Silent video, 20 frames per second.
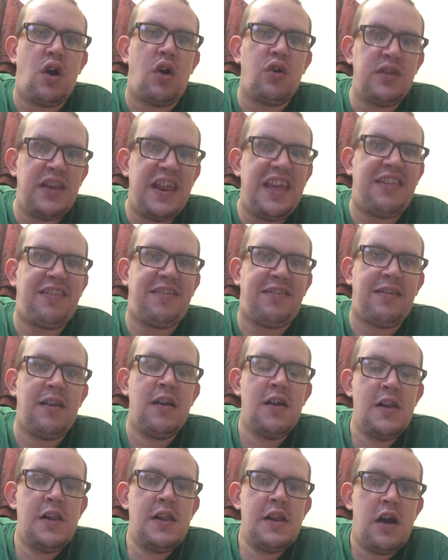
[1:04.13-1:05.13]
on this
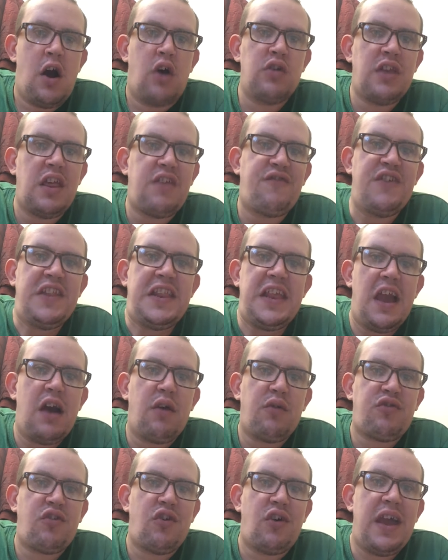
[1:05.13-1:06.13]

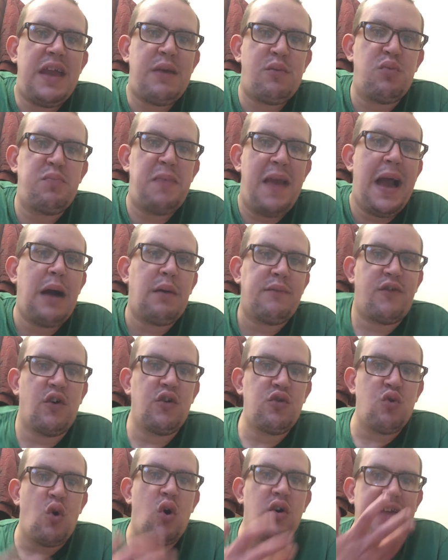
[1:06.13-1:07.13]
video, so it would be
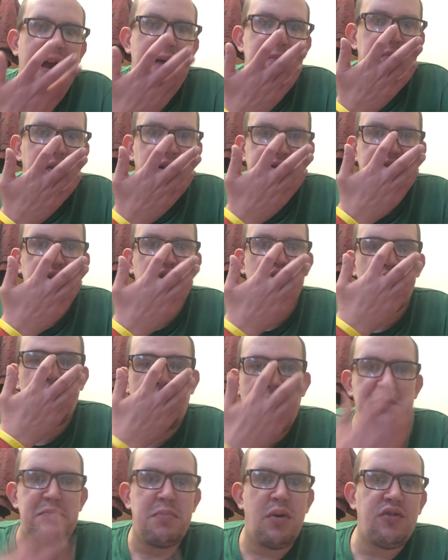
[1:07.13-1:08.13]
helpful to all gamblers that do
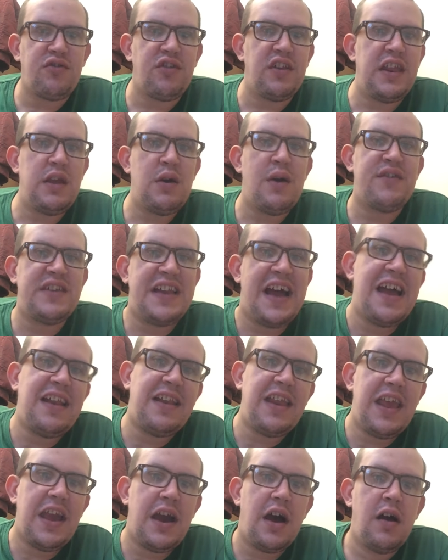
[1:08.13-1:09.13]
gamble, so that you have an
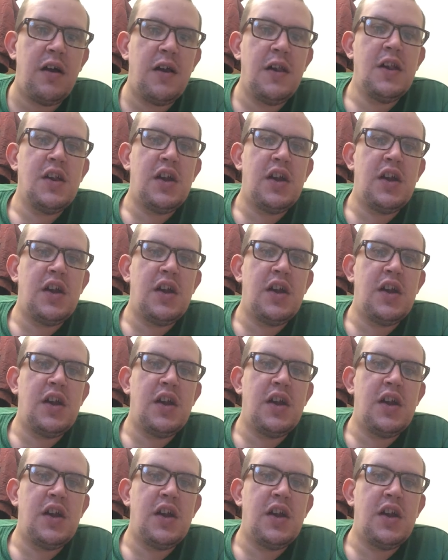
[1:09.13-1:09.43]
idea